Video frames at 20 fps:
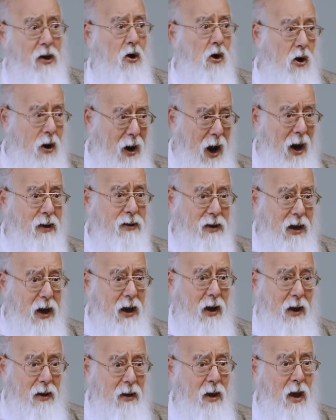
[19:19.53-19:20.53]
good
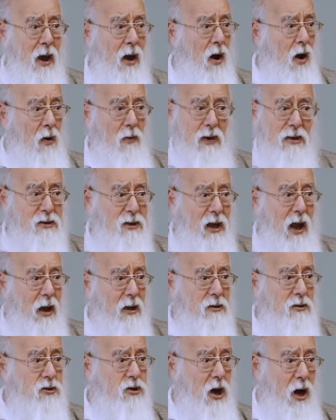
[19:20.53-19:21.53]
idea? Or is
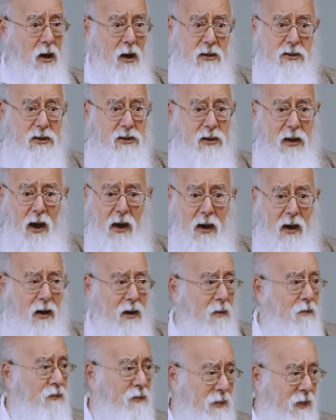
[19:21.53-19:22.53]
that just a
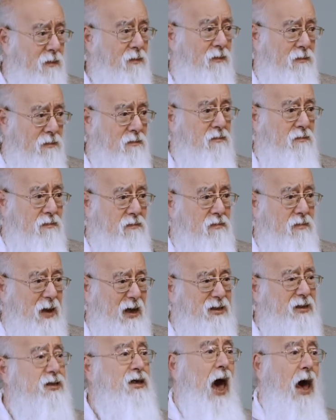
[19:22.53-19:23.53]
uh,
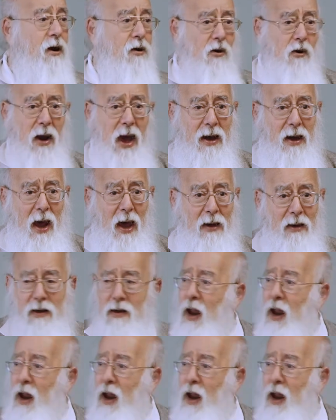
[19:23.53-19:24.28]
Saturday Night